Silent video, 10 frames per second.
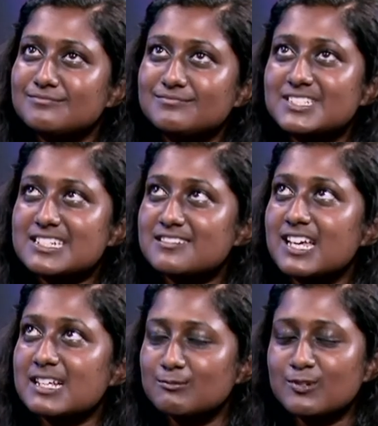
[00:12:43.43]
just
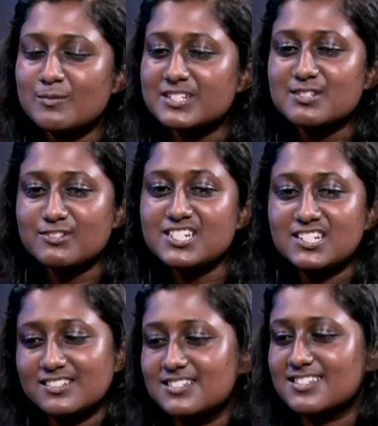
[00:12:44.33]
like warm and
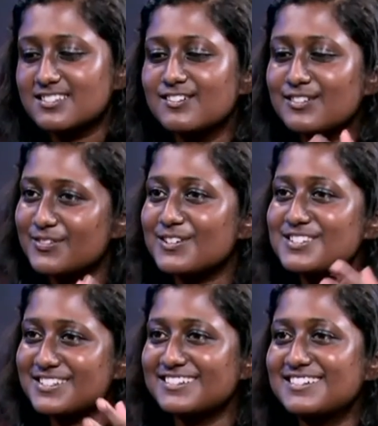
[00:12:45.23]
squishy, just all of
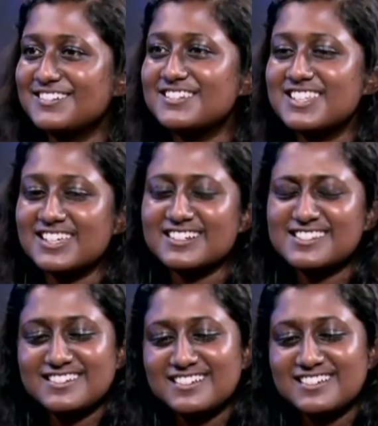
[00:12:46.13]
those good things.